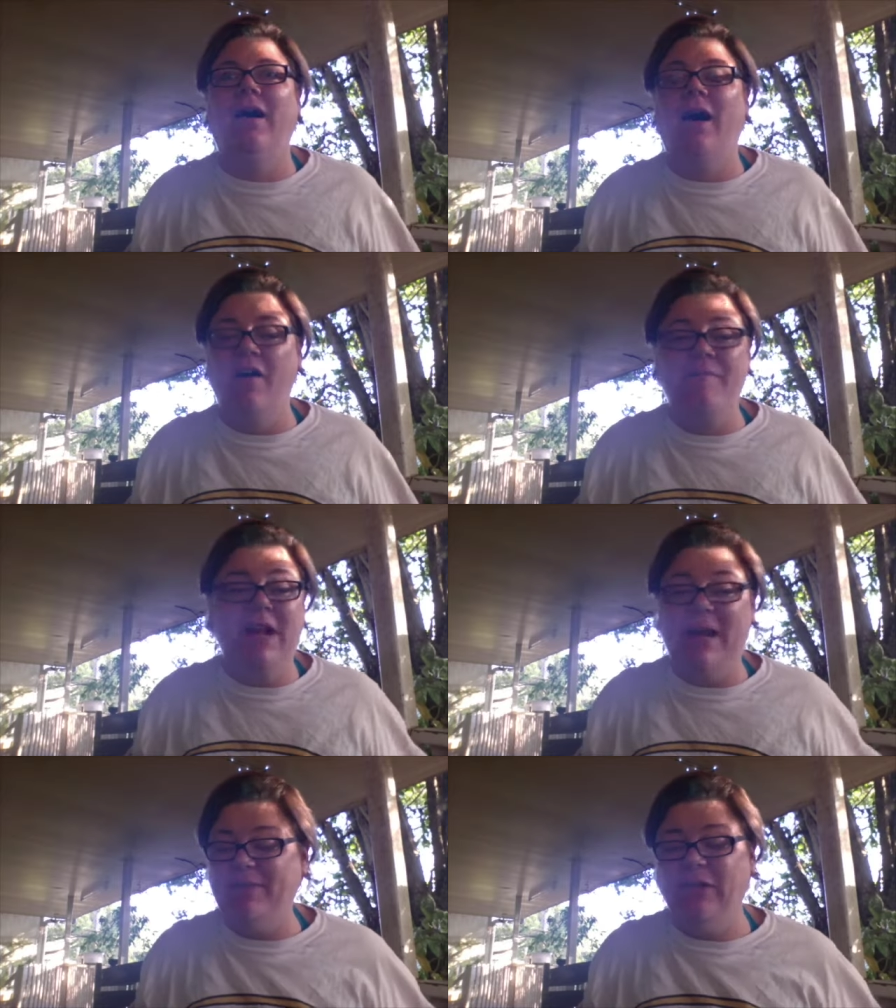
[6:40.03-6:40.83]
I've been
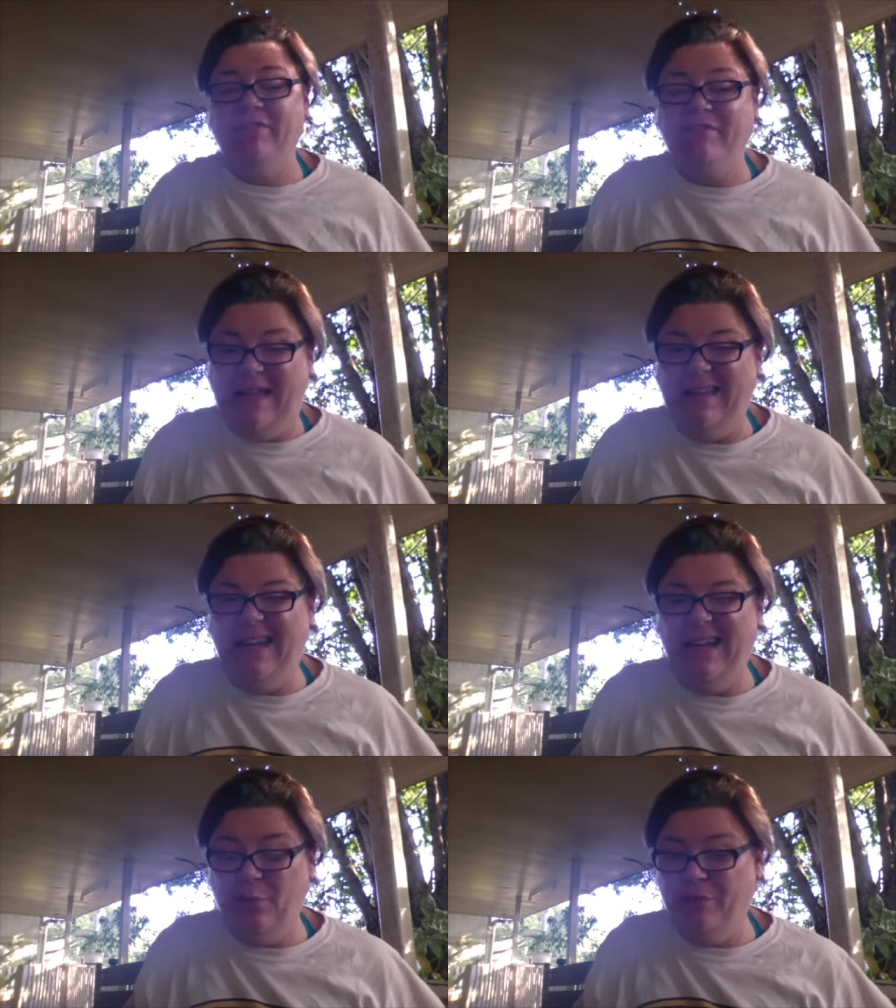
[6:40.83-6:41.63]
an absolute failure
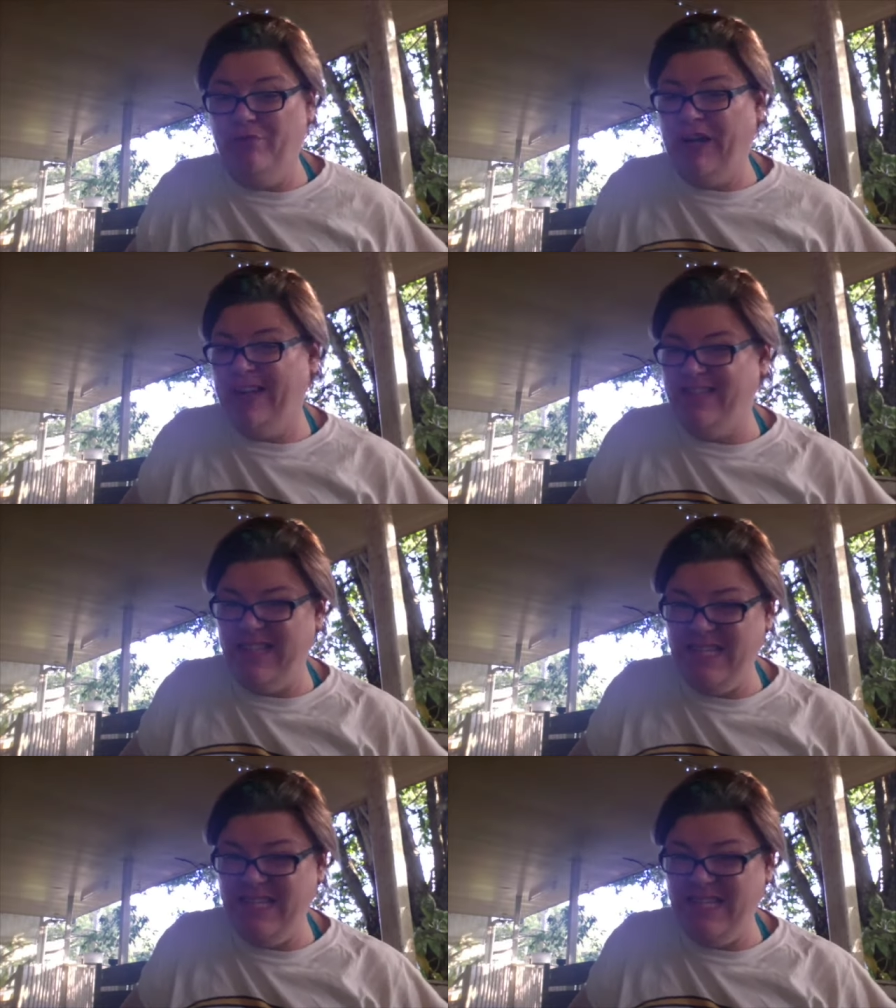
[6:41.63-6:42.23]
with regards to